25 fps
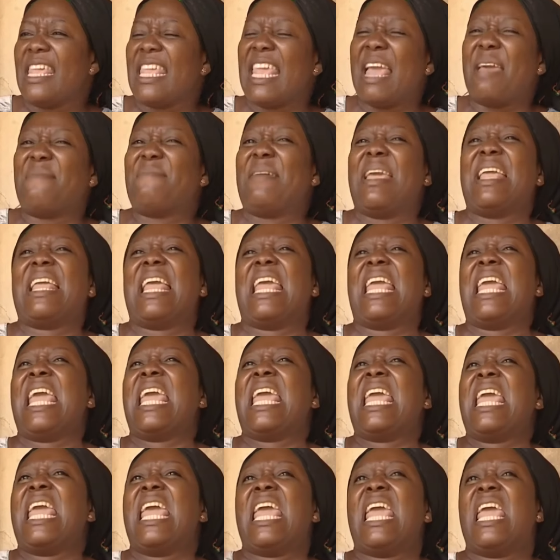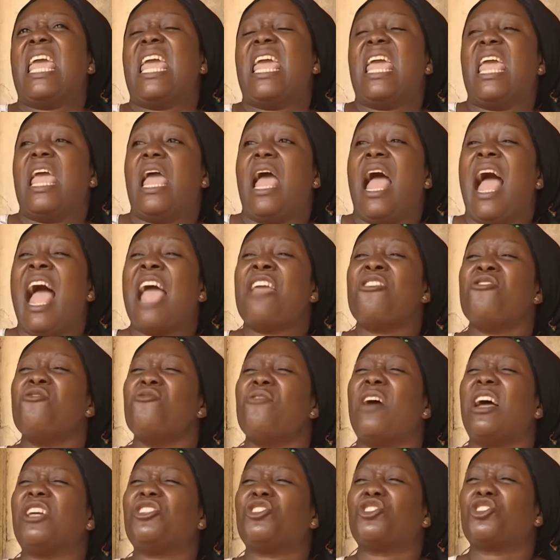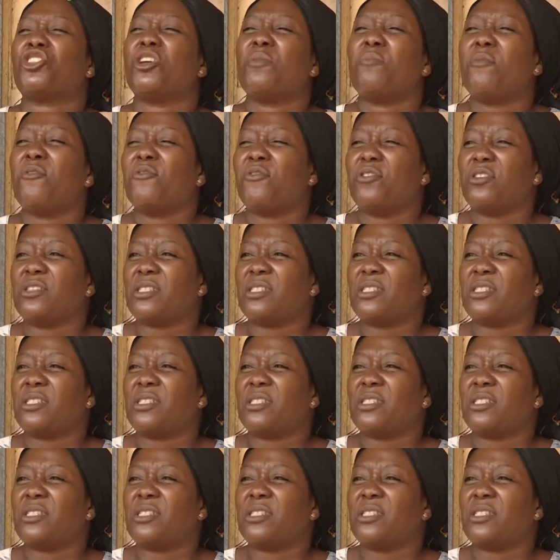Are you not ashamed of